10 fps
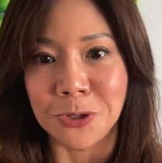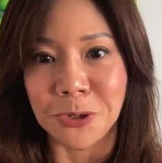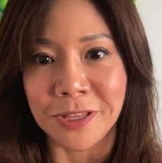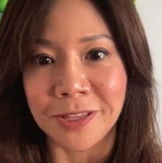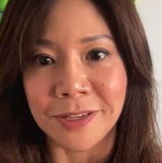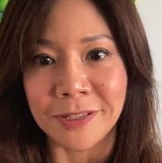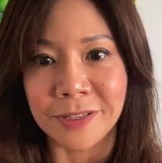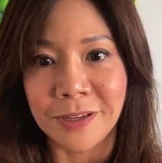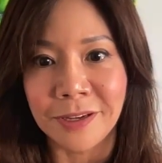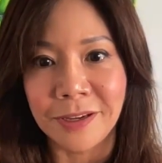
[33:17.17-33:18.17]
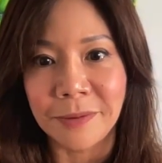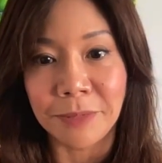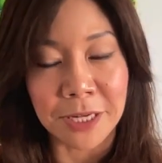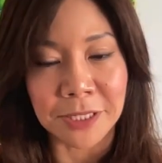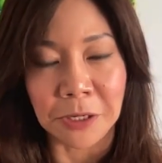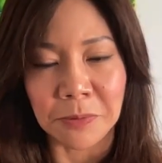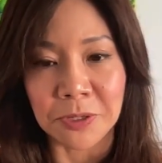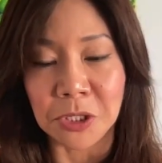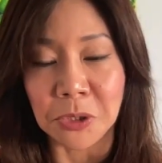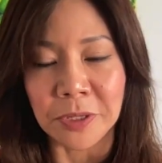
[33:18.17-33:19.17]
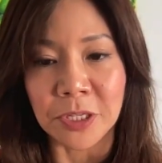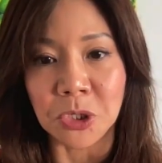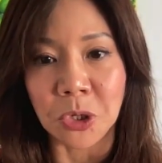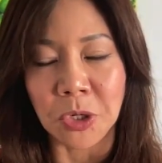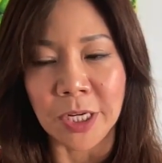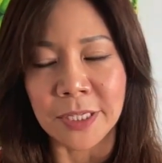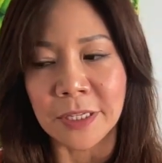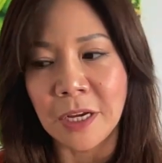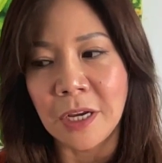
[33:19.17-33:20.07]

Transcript: during these plant ceremonies during these journeys.